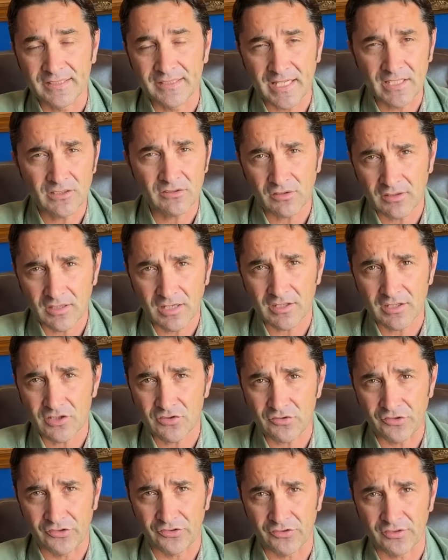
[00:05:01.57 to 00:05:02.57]
NATO
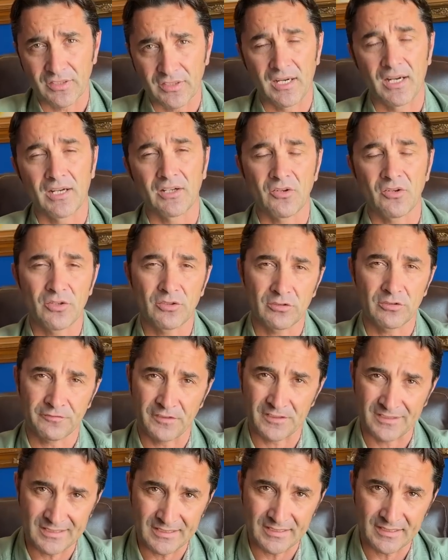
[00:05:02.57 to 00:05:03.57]
countries are going to
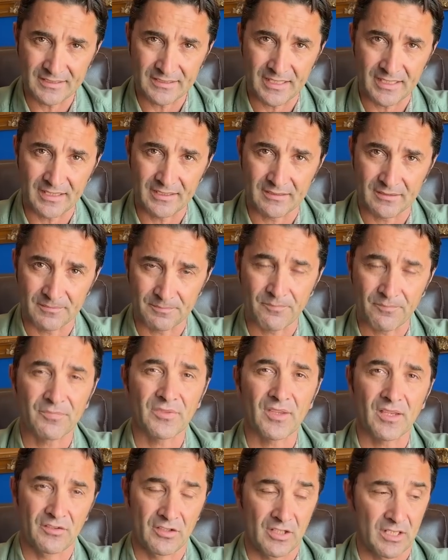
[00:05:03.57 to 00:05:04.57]
facilitate
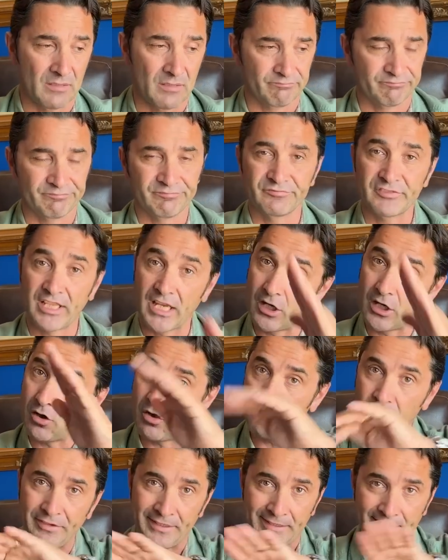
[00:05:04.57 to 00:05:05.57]
the
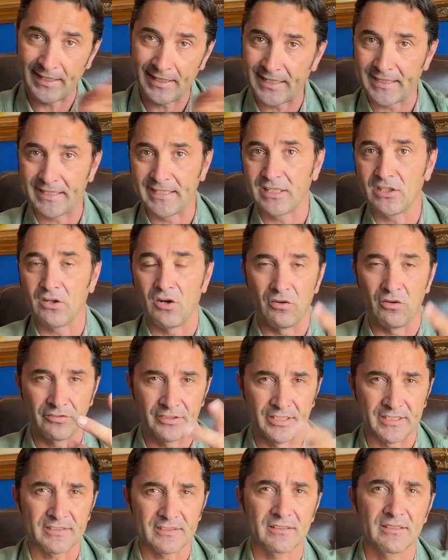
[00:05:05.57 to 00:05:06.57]
takeoff and landing
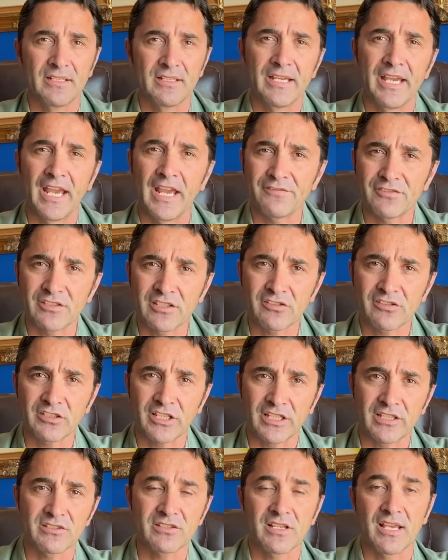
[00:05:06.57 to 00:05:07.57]
of the
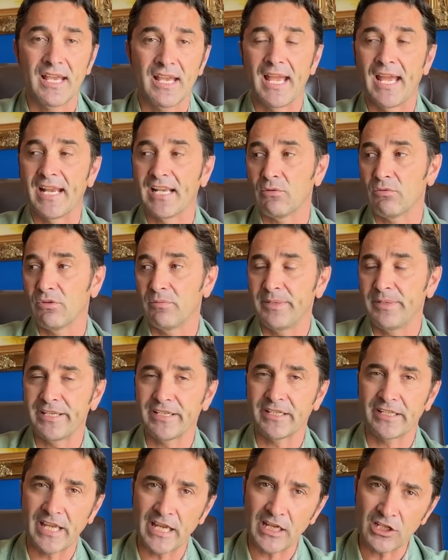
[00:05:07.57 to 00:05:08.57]
F-16s and they will be
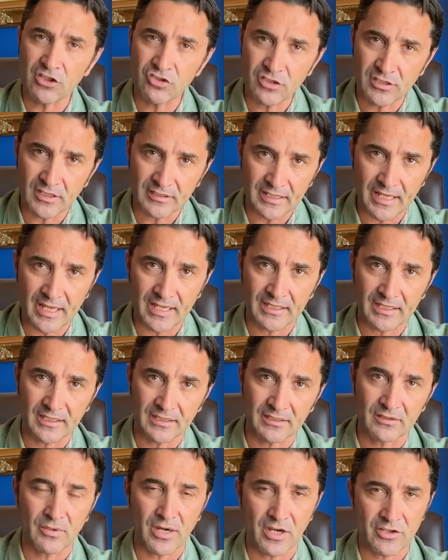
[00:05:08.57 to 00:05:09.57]
engaged in
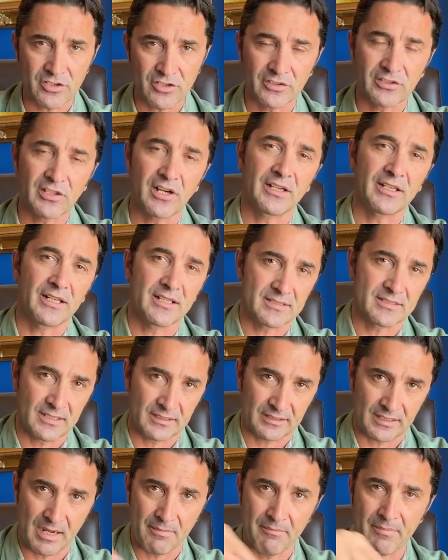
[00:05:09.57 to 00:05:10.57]
attacking Russian targets
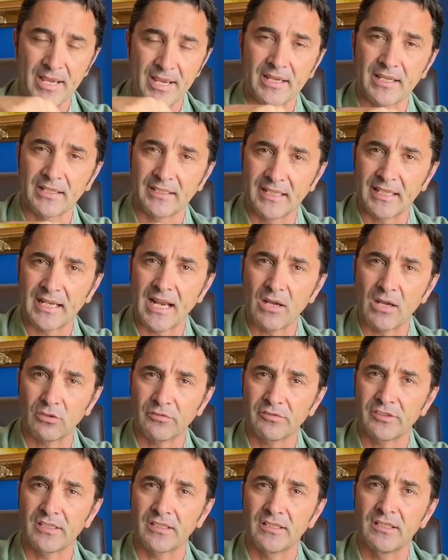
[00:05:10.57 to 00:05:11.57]
and come back and get out
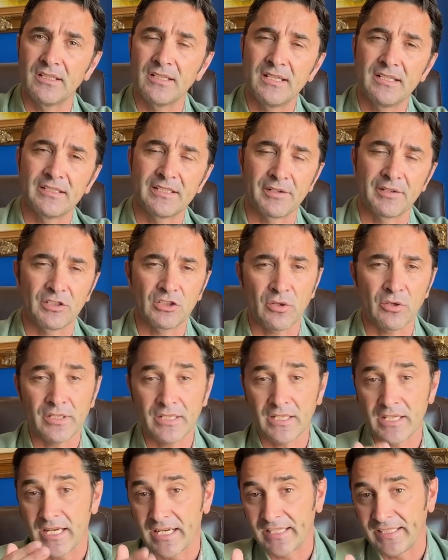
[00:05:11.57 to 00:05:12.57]
of the
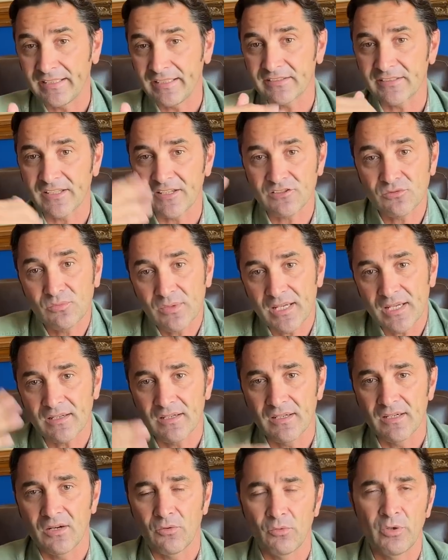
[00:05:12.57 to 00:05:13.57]
territory, he says,
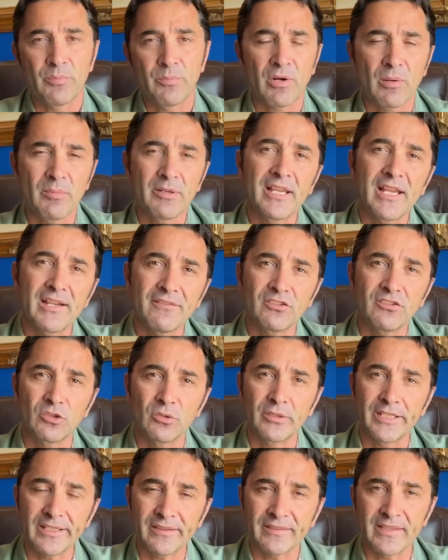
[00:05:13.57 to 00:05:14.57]
well, we probably have
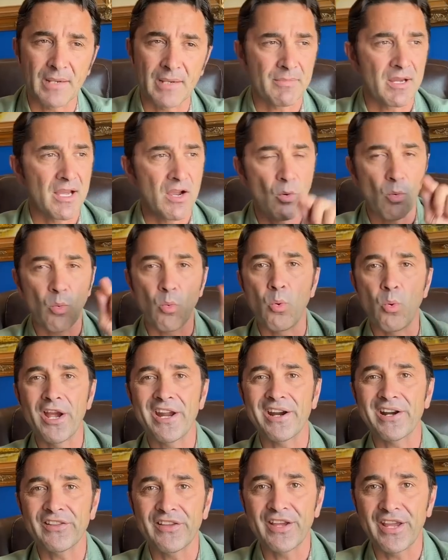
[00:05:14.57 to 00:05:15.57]
to hit them
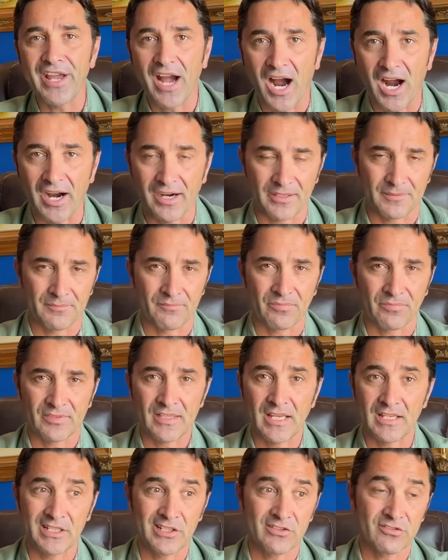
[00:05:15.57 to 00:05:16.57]
where they are,
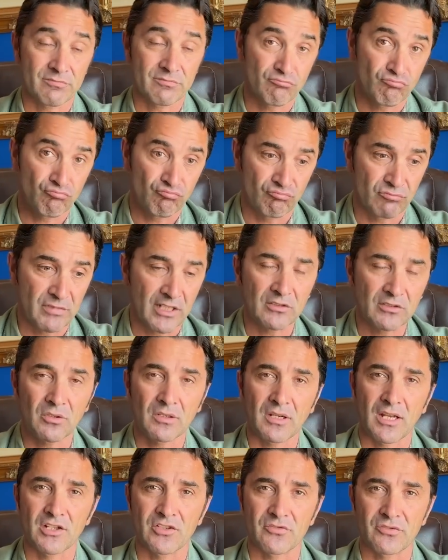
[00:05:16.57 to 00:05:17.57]
that is,
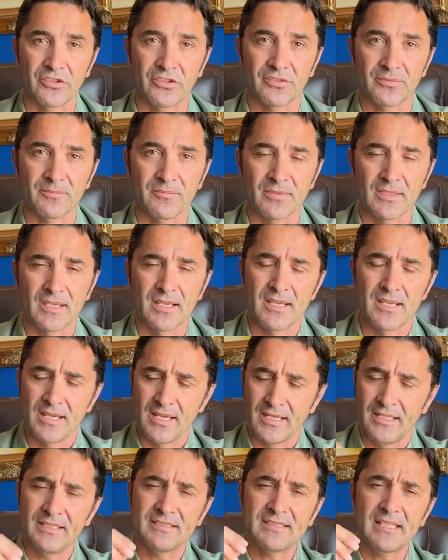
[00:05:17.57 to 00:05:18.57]
NATO countries.
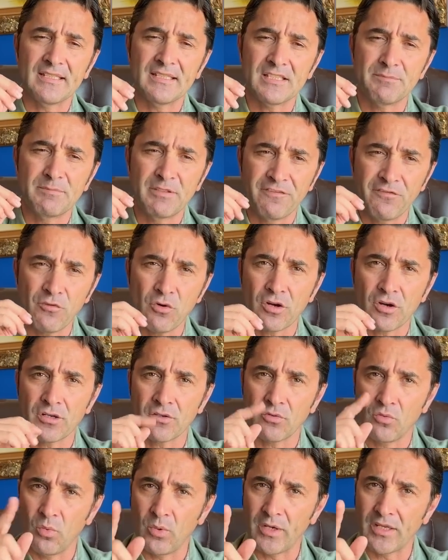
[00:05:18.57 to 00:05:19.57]
He said this
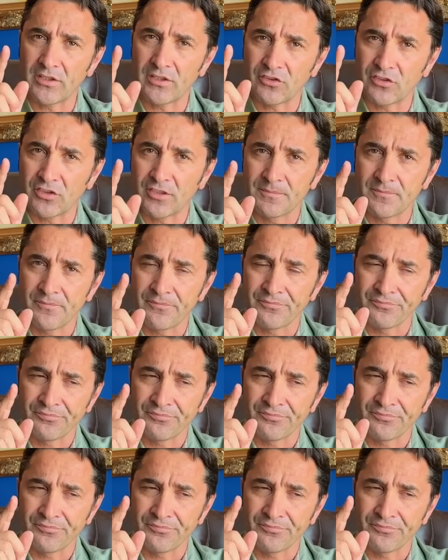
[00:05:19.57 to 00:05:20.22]
before with